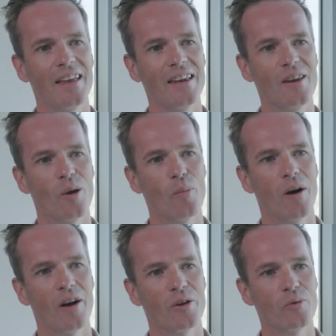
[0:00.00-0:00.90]
In
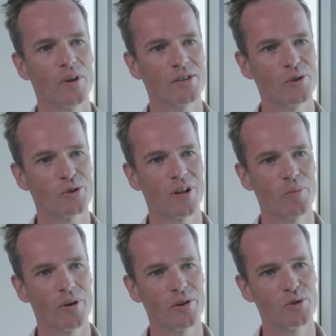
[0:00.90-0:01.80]
my research
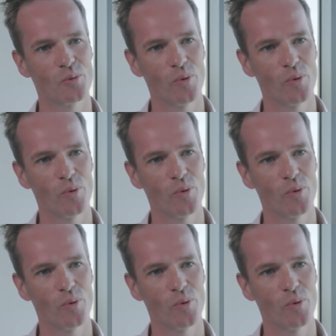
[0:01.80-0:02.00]
collaboration